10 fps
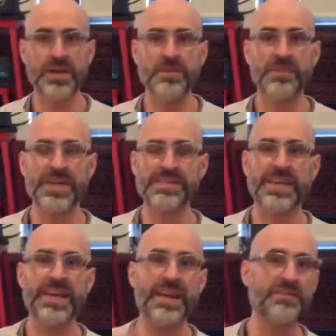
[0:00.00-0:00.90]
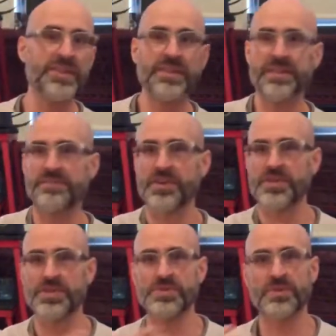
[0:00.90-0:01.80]
because again, everything that
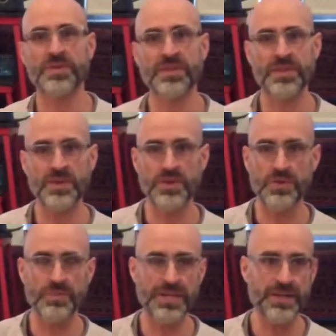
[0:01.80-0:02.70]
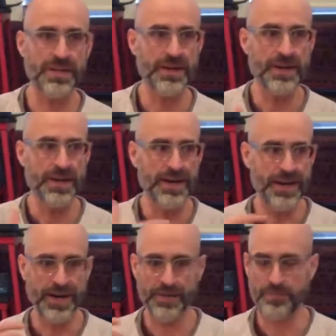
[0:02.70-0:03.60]
functions within the human
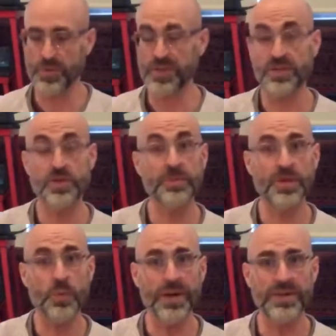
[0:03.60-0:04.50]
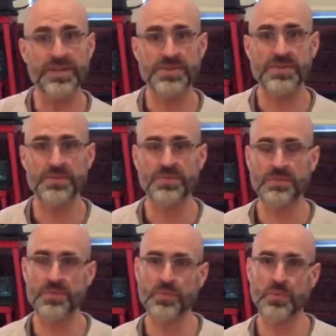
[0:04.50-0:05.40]
um, within human awareness
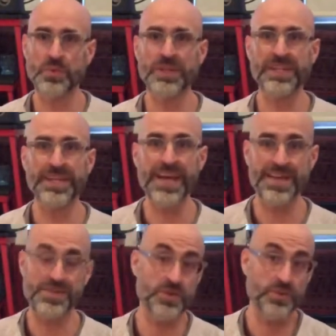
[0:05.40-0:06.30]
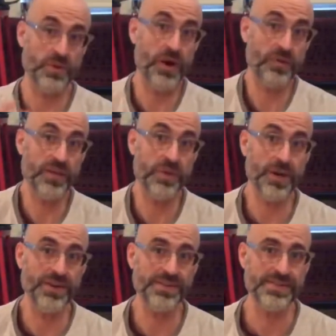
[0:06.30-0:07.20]
really has to do with well the
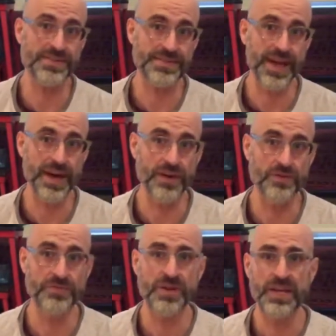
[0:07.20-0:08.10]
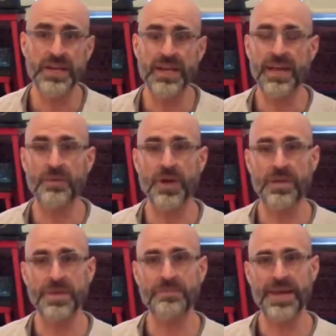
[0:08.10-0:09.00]
awareness itself. And what I
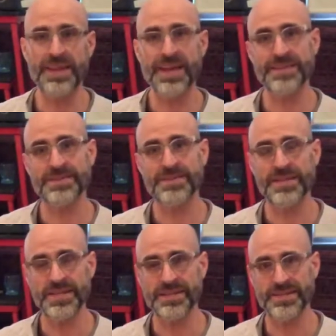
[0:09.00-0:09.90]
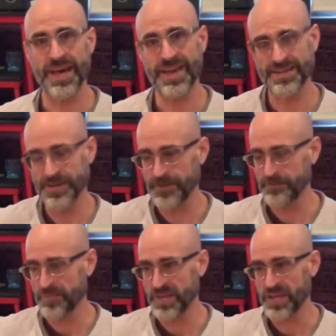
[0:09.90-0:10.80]
mean by that is is that
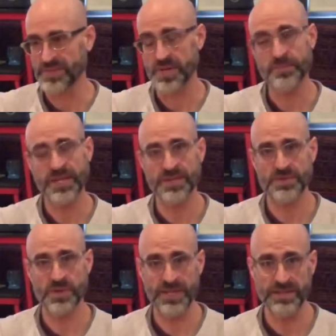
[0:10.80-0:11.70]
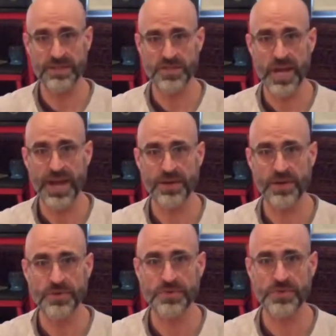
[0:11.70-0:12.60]
if something is in the
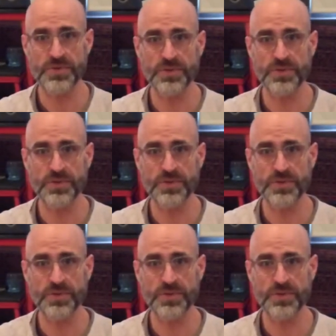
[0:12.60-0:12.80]
shadows,